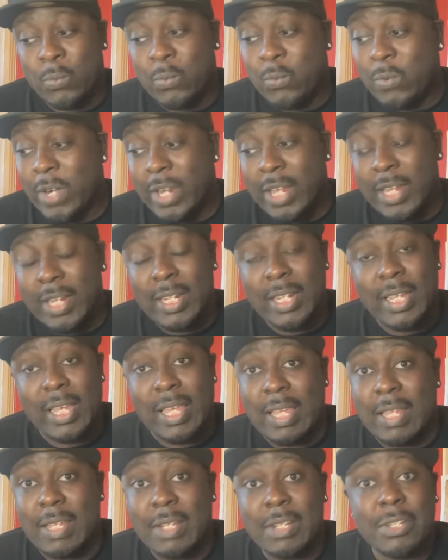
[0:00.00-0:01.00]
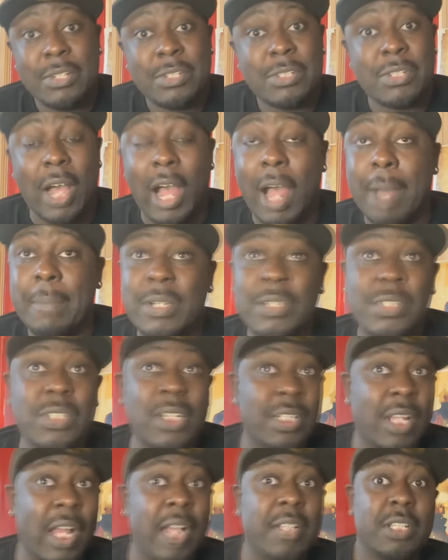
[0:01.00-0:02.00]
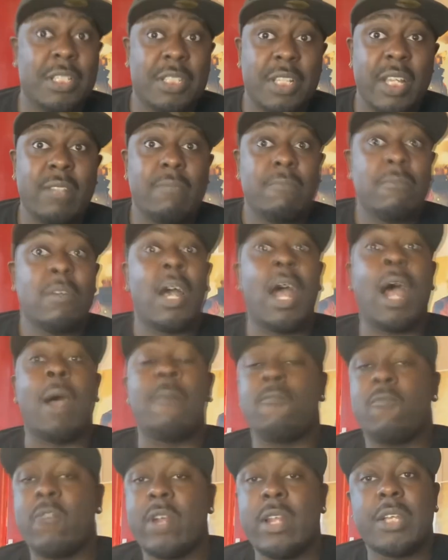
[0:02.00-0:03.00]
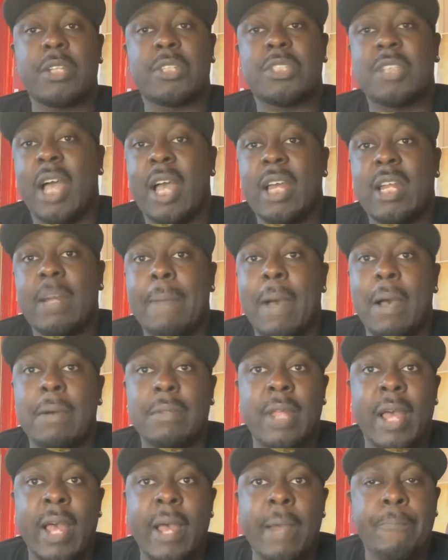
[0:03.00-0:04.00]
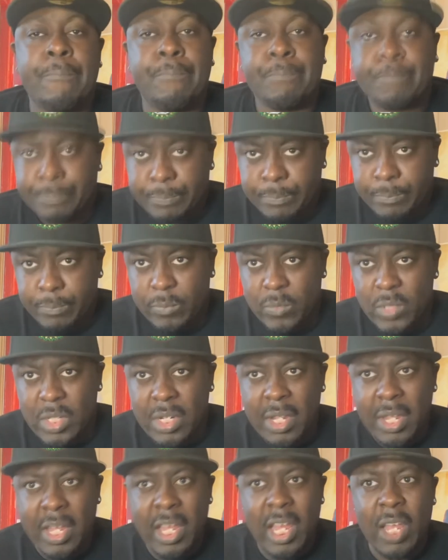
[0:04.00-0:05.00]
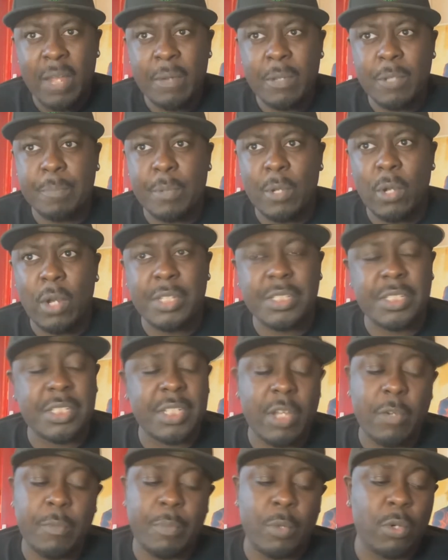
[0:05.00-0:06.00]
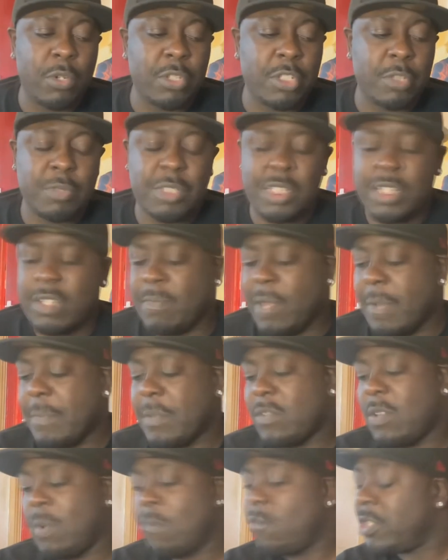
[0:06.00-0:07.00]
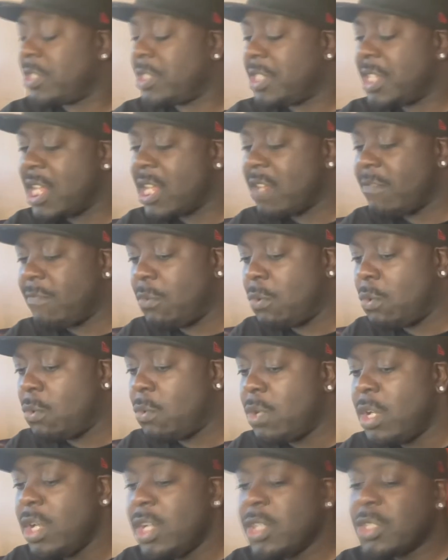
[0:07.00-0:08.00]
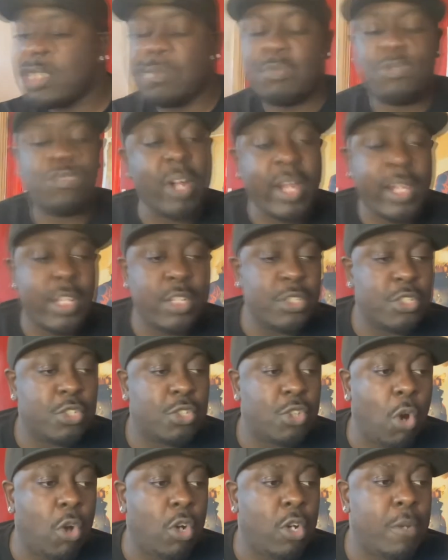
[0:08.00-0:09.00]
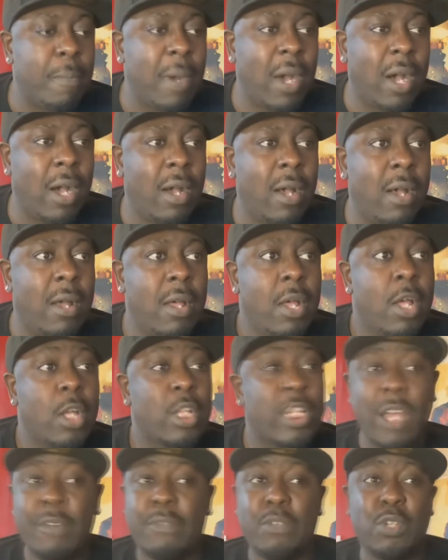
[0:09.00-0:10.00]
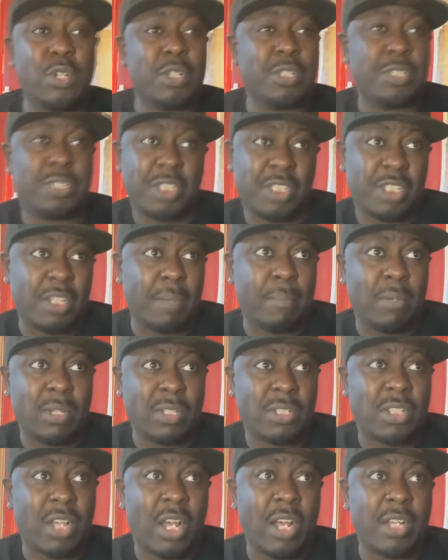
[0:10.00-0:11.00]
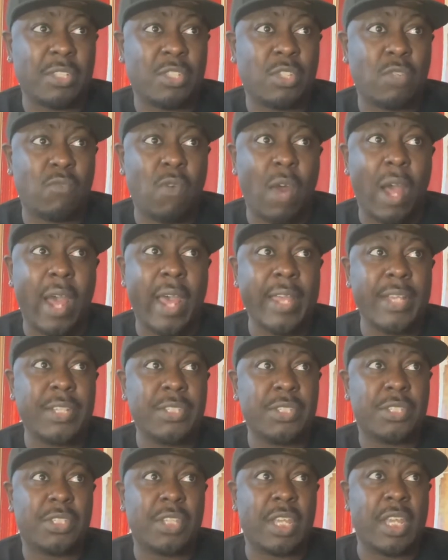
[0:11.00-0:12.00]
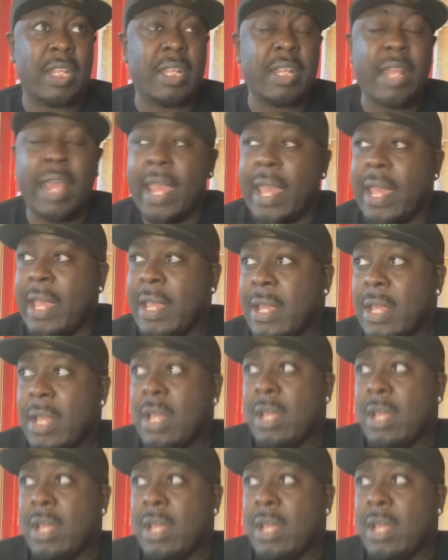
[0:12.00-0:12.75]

Really. So I'm so as I said, I'm really excited about that. Uh, it'd be, as I say, it'd be awesome to see maybe some Resident Evil, some Dragon's Dogma. Definitely going to see some Monster Hunter Rise in there.